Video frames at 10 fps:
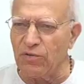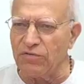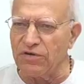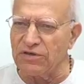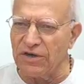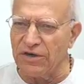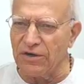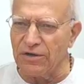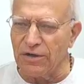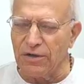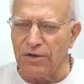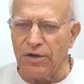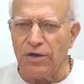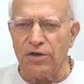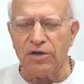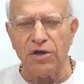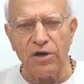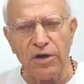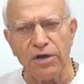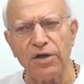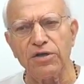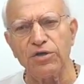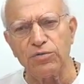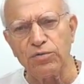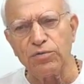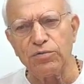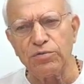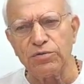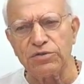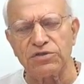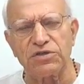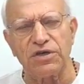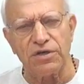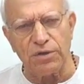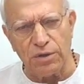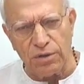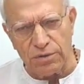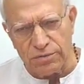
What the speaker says: who have retired. Learn a new skill.